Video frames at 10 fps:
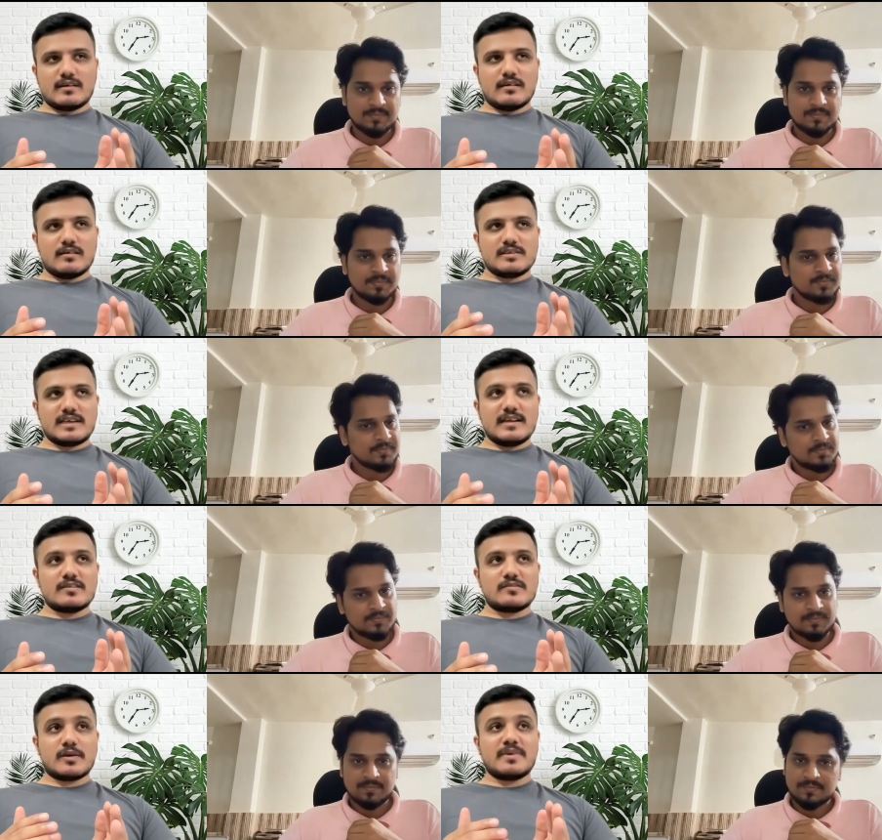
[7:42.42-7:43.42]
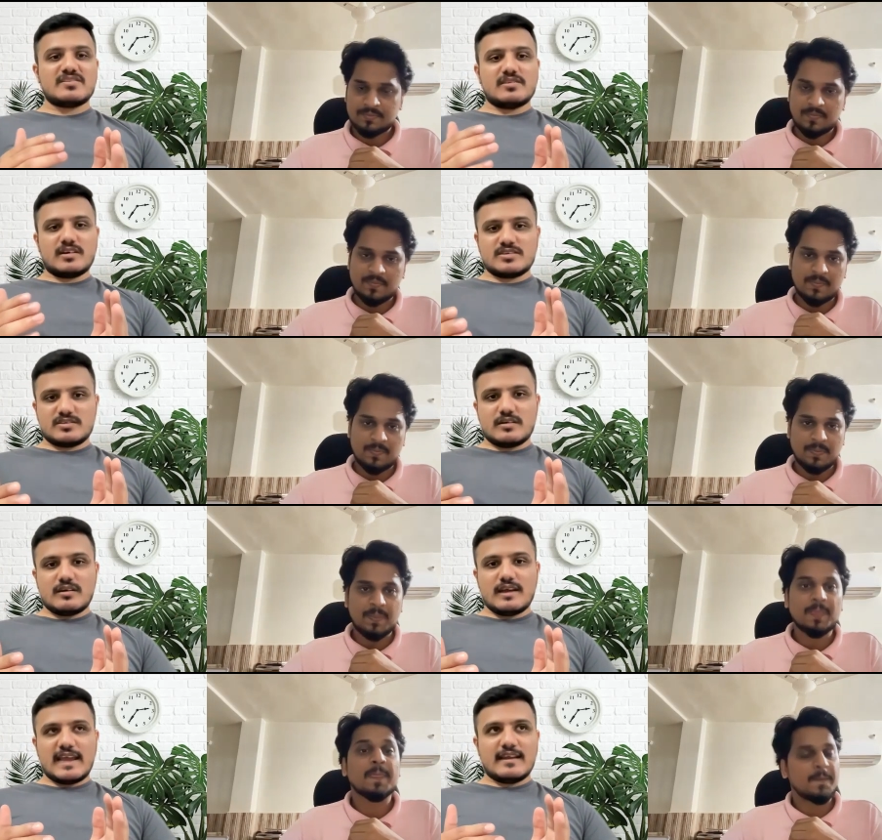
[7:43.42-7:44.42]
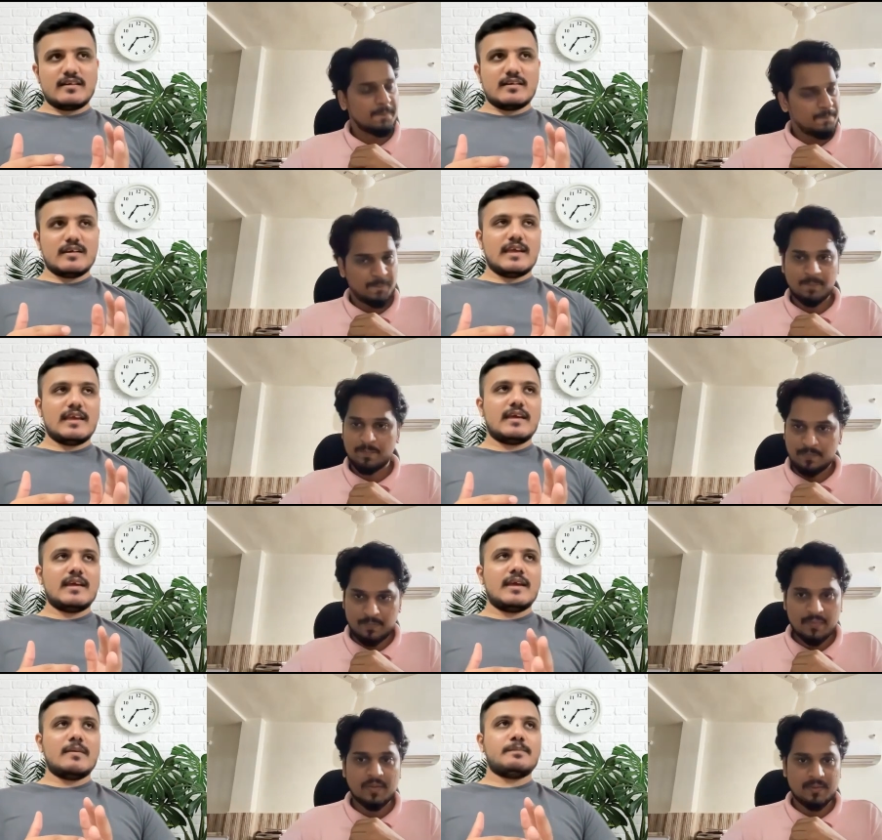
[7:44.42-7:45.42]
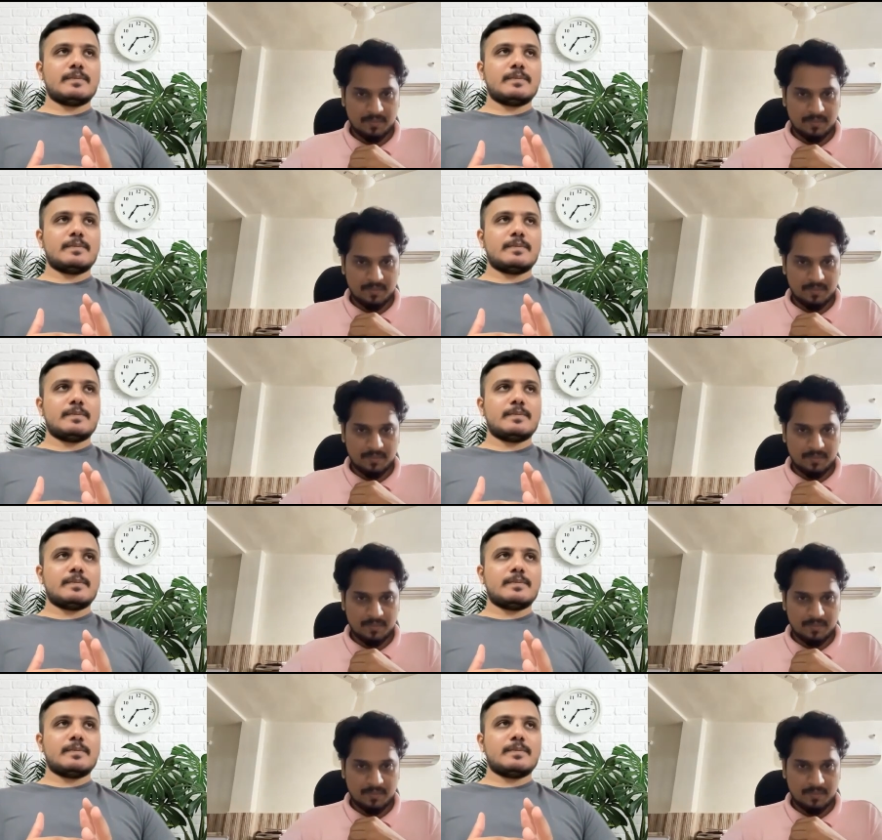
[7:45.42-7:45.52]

Speaker 1: the skills from a structured and a,